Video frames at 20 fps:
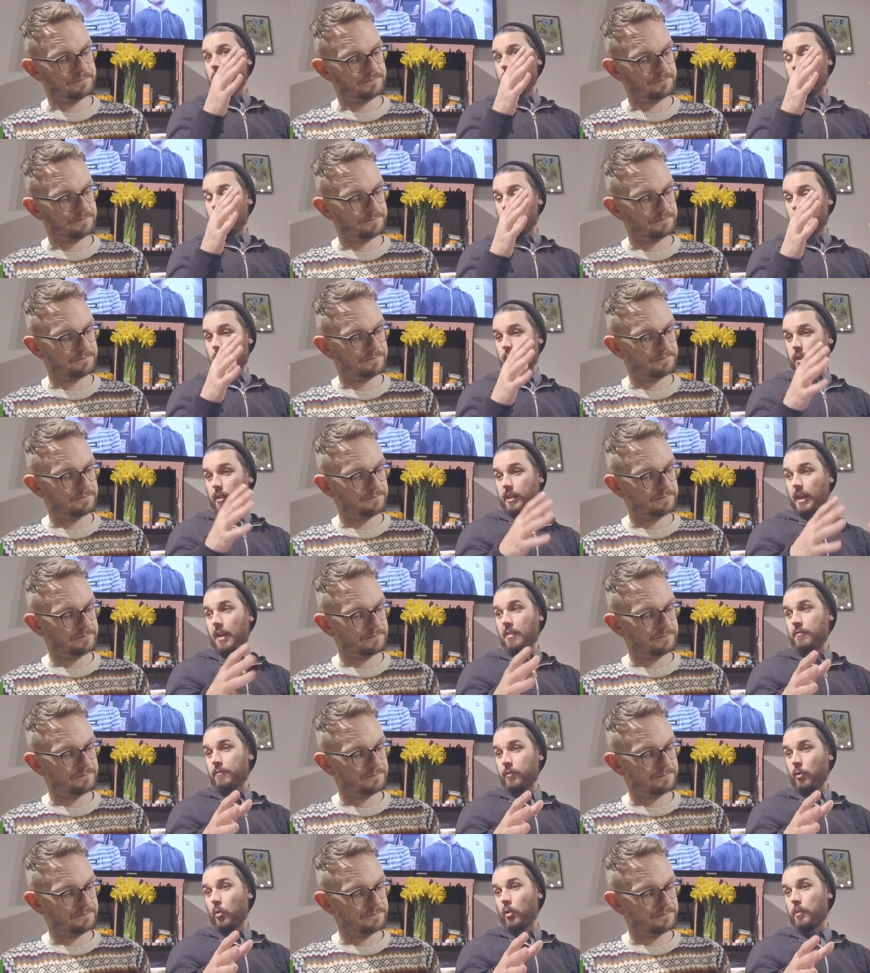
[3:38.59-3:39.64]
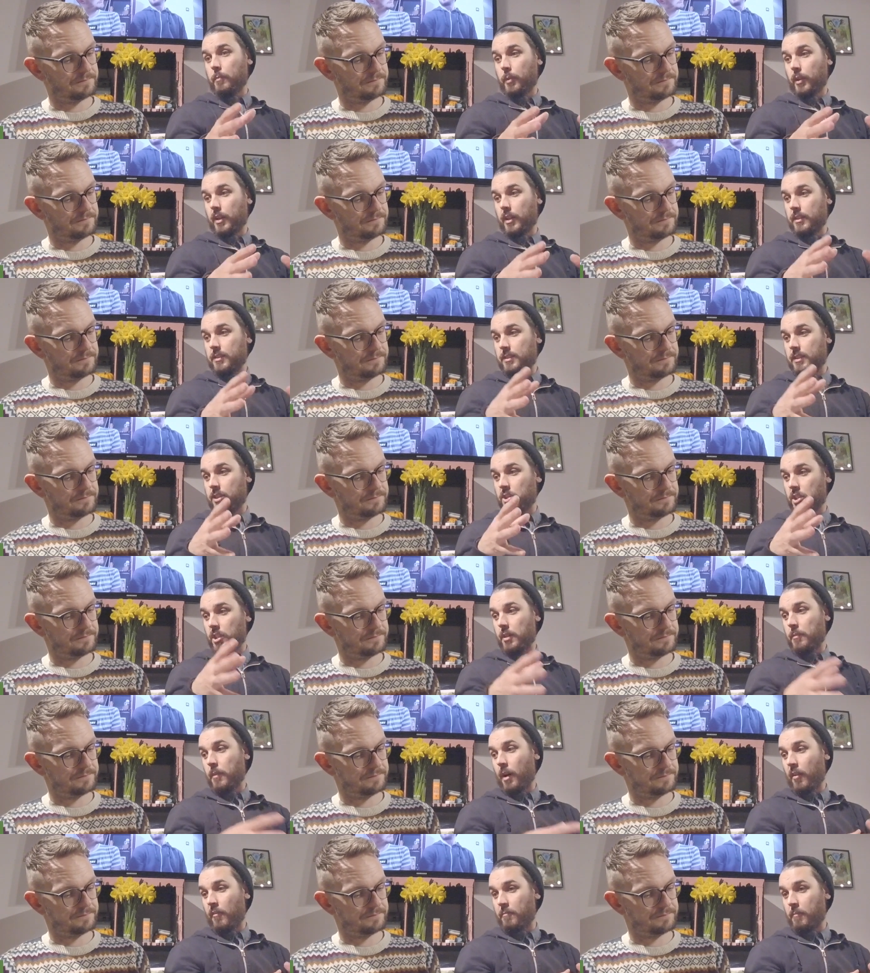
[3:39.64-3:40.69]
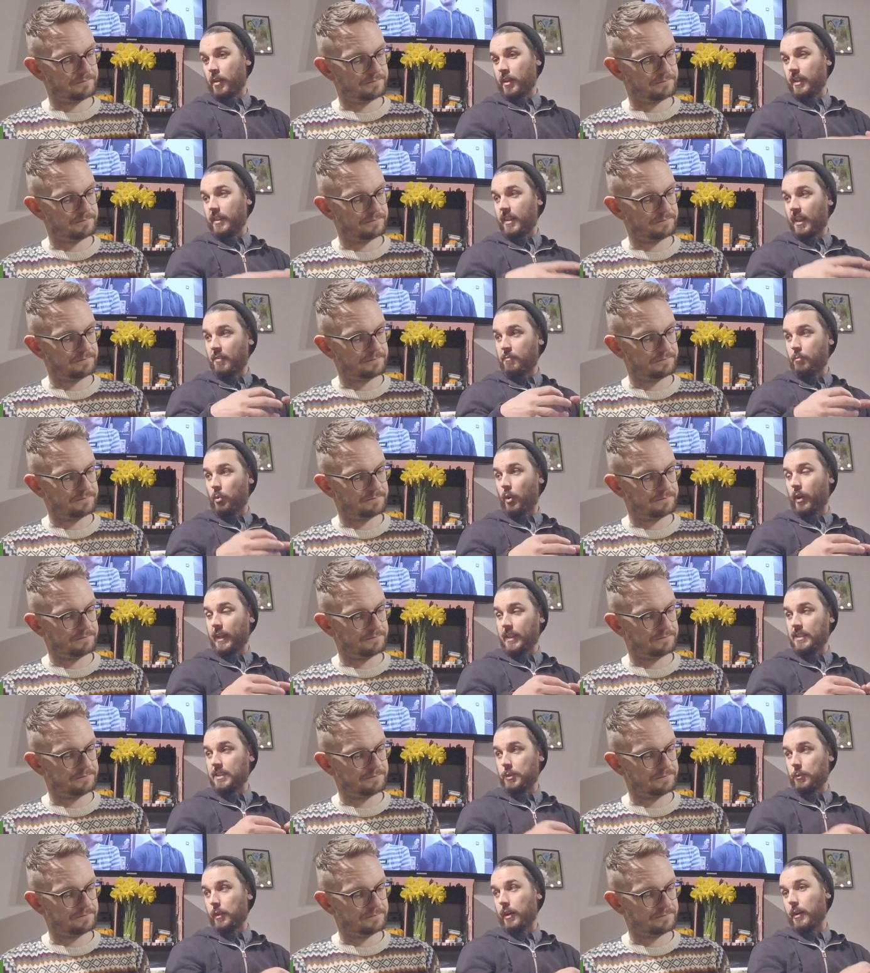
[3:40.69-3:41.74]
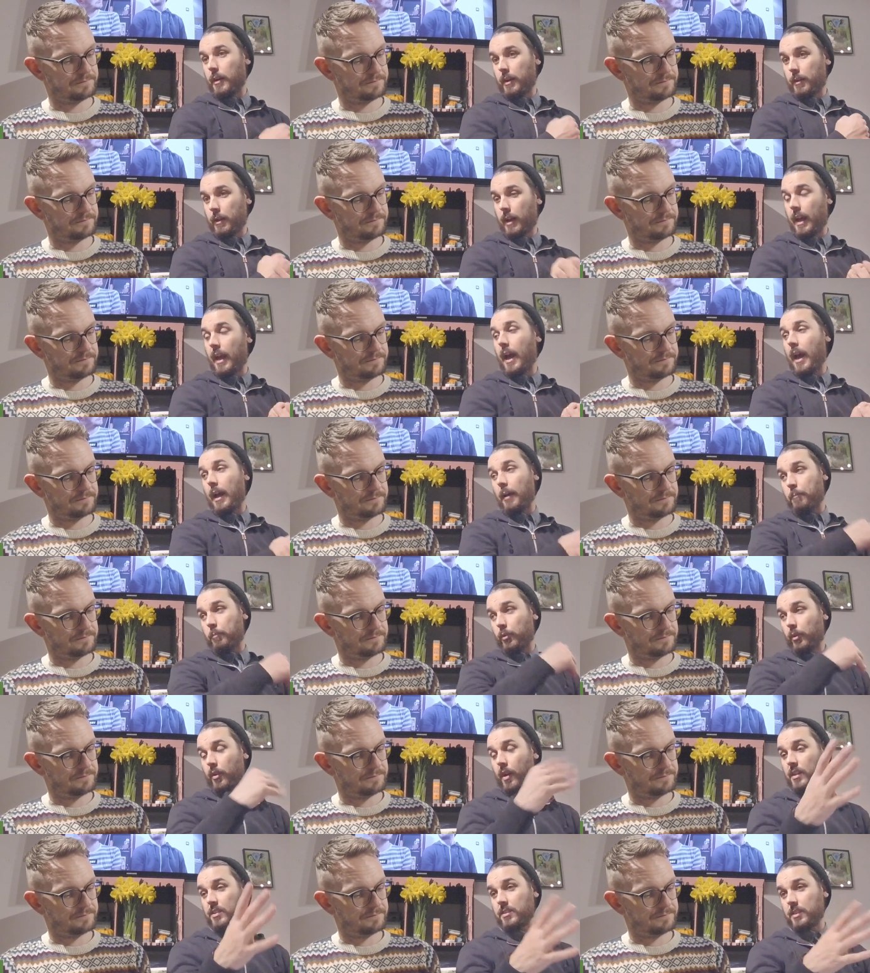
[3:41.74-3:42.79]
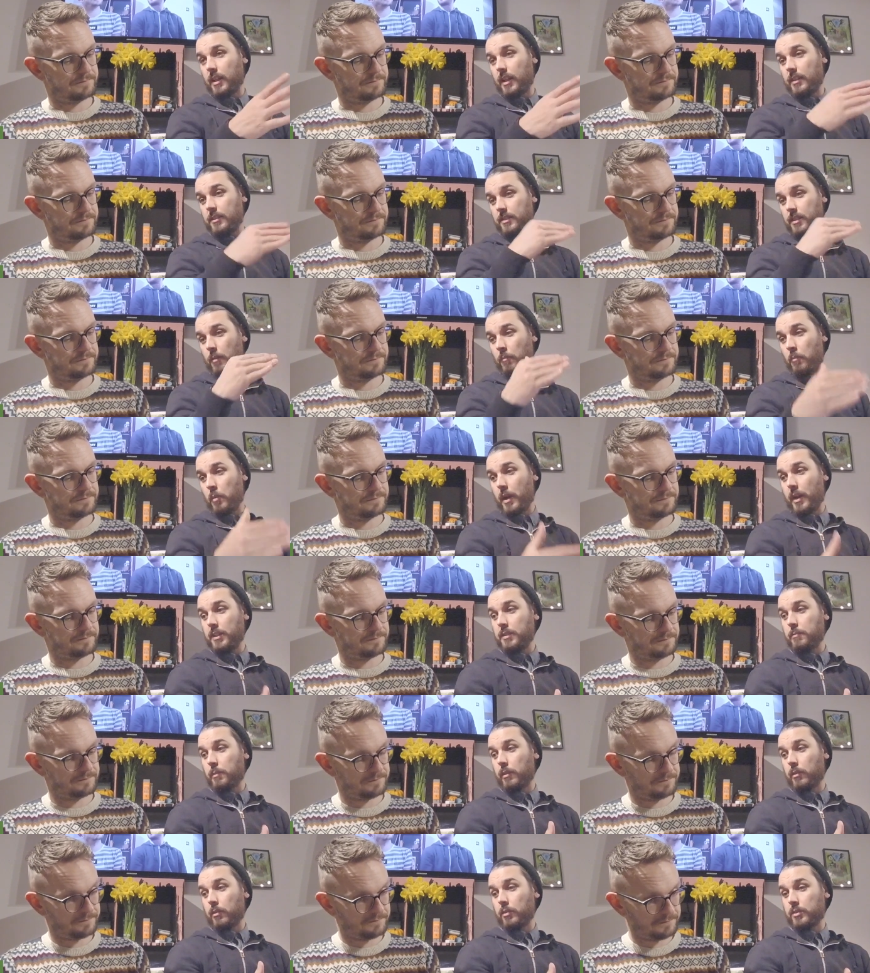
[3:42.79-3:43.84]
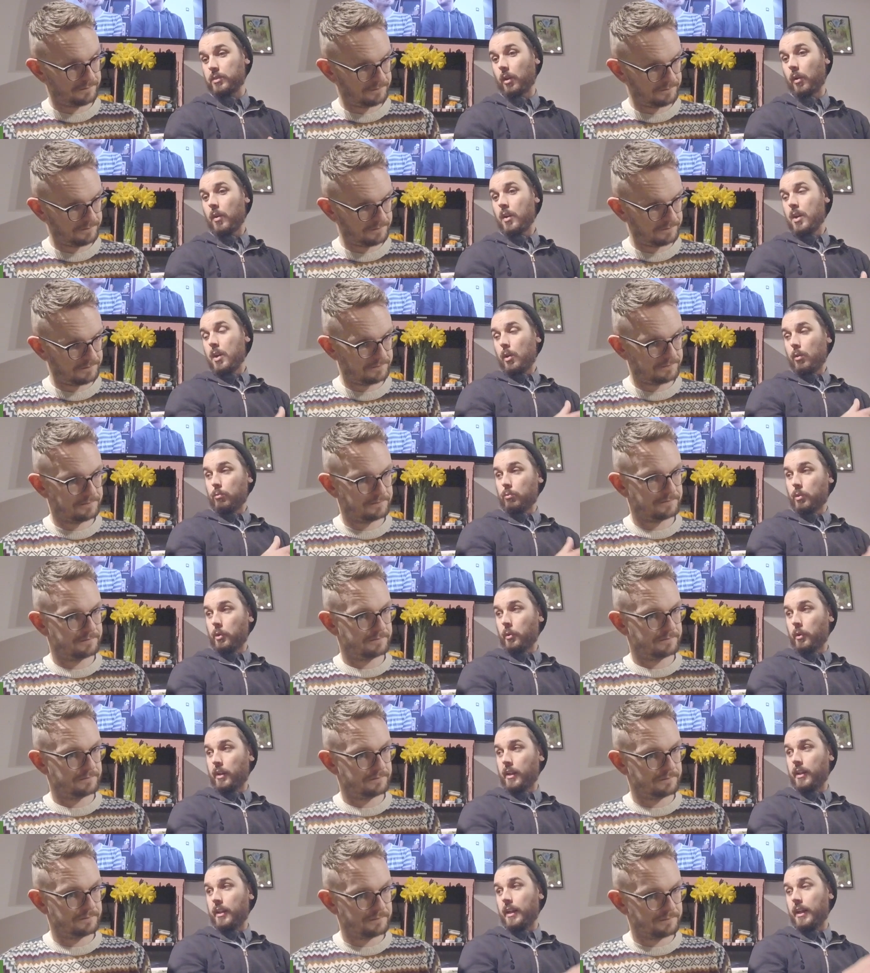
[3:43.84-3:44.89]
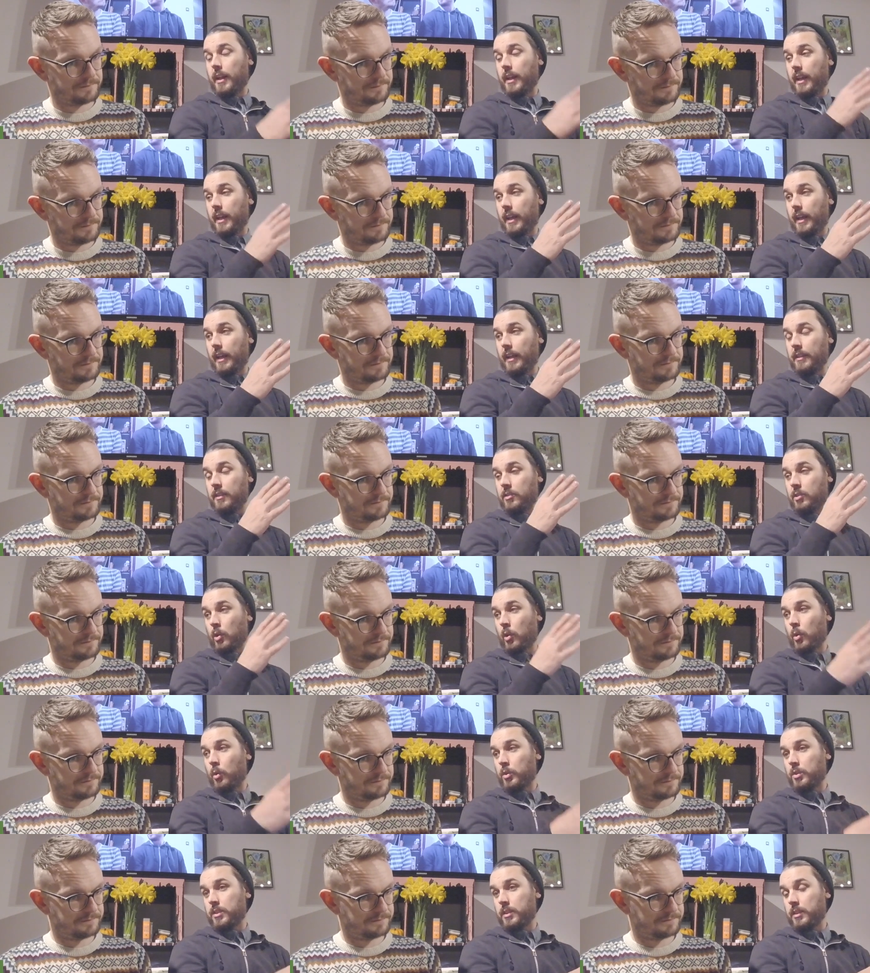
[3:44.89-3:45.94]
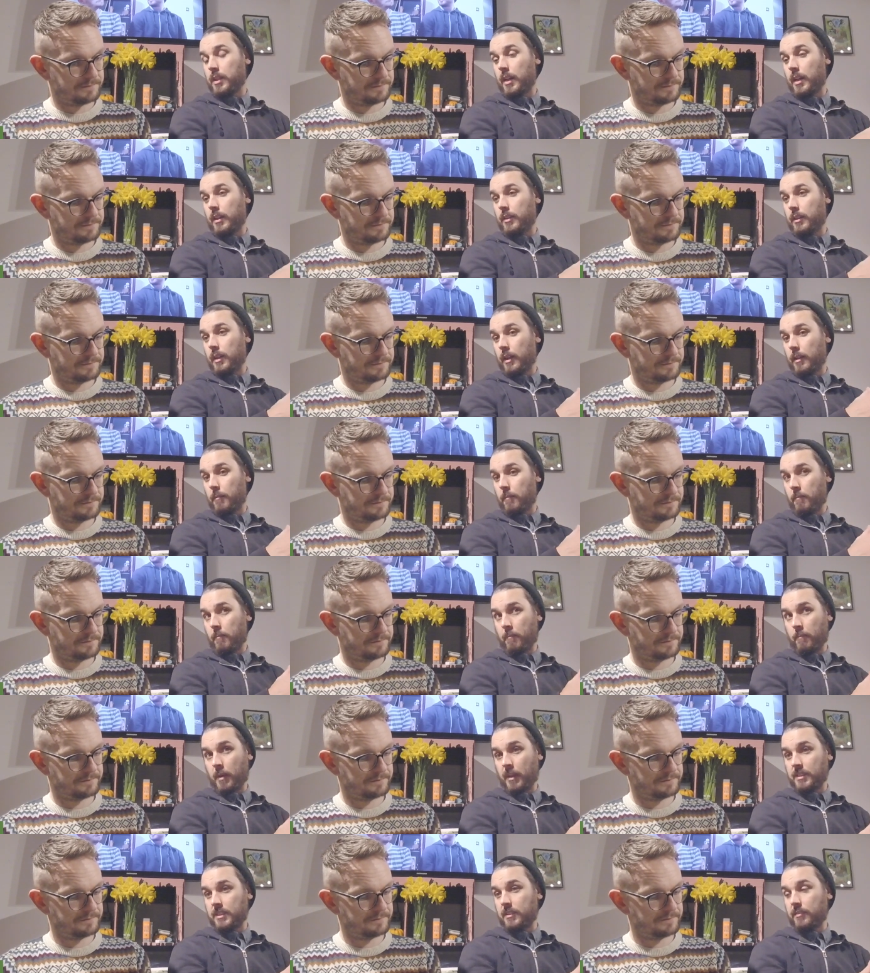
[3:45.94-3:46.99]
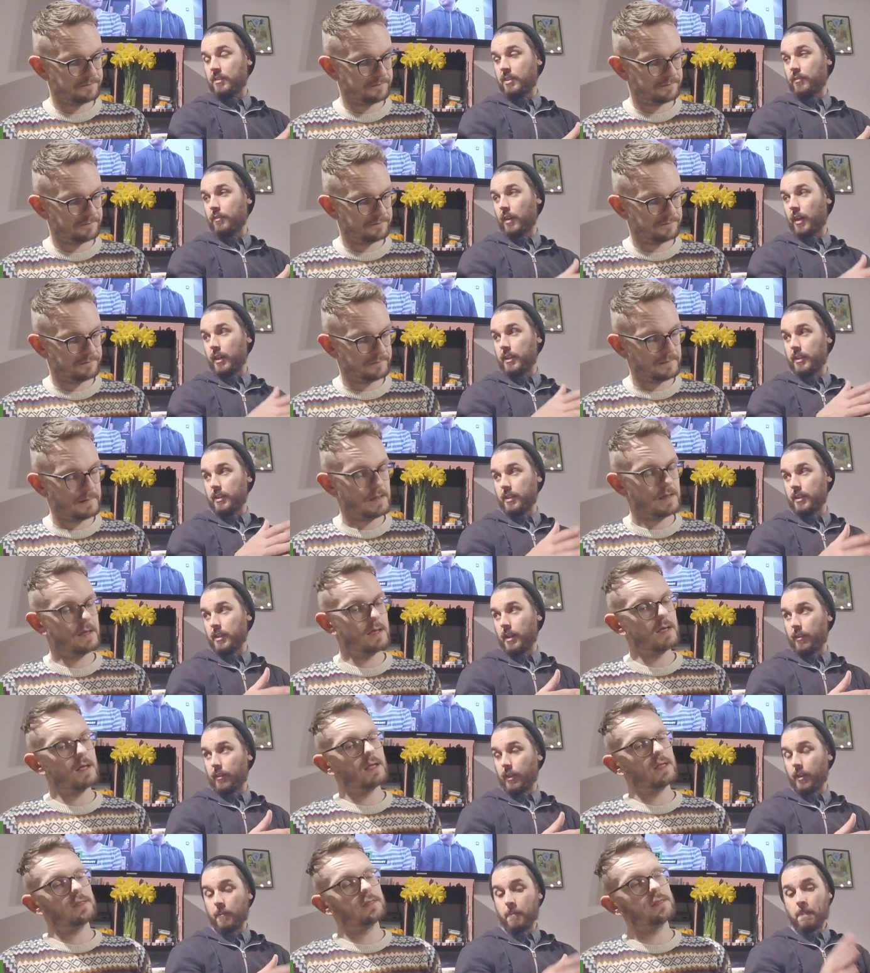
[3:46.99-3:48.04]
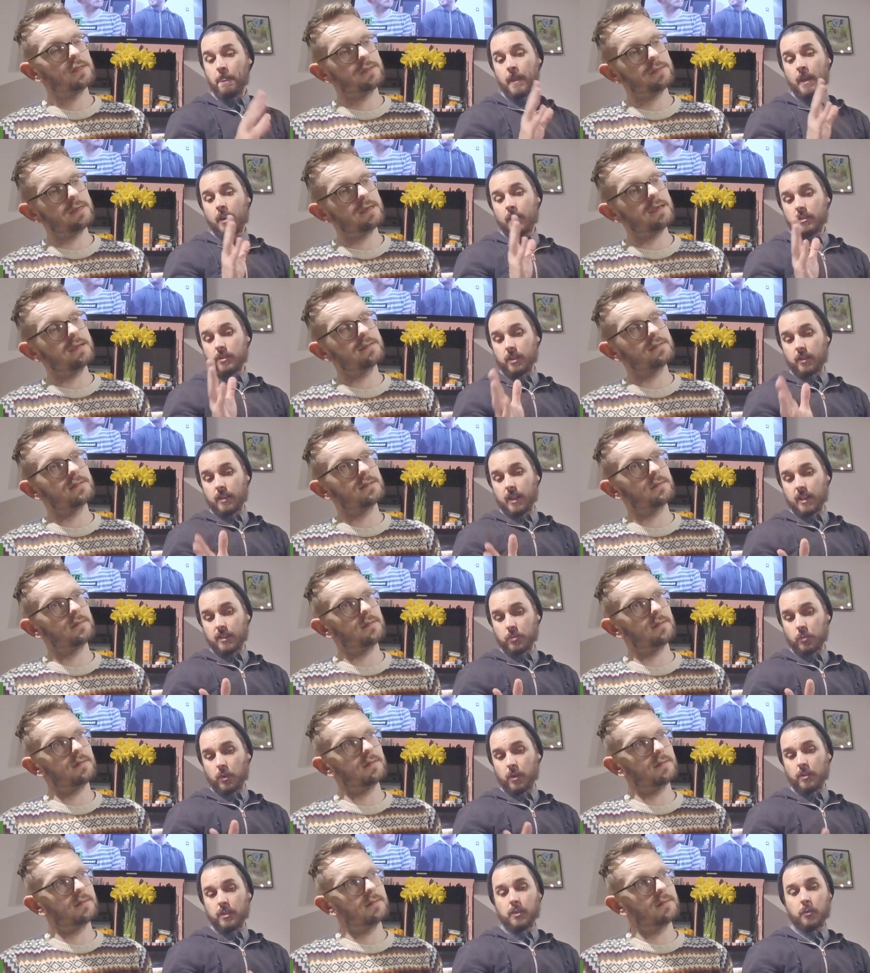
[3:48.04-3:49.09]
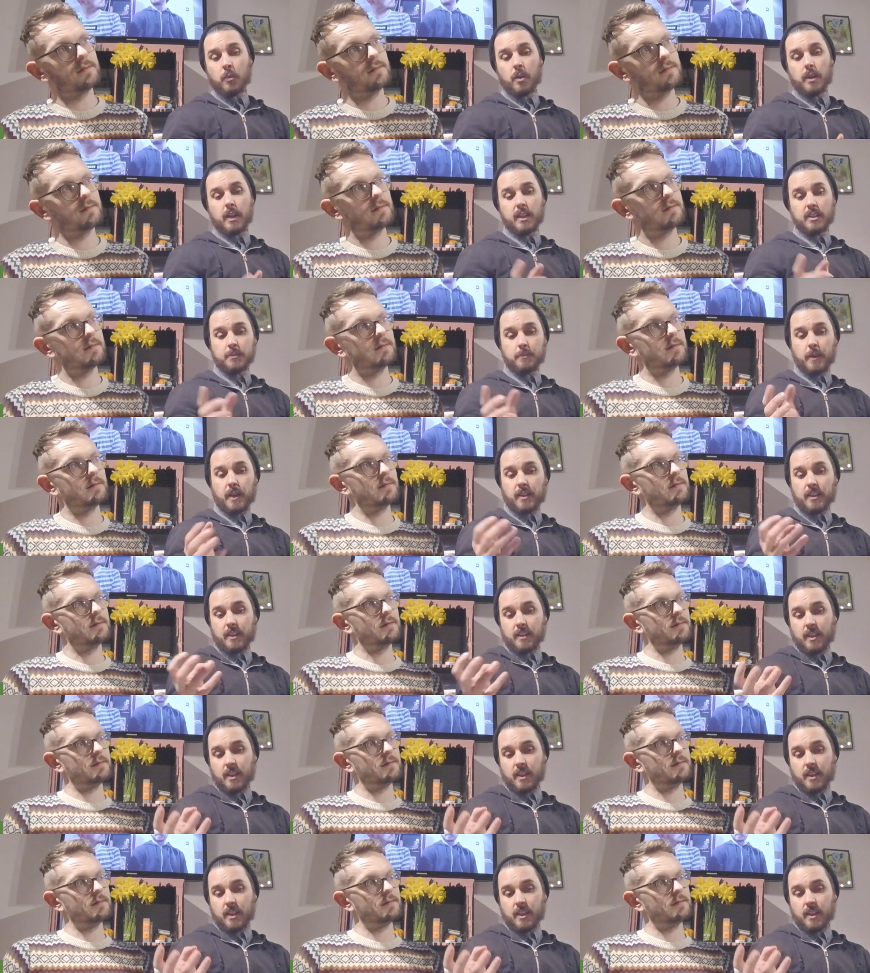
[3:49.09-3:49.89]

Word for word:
Speaker 1: the game forward because the sheer amount of money they put into it, progressing it in some ways, but also ruining it and causing a, a massive divide in another. The thing is, so that's that... one one aspect, and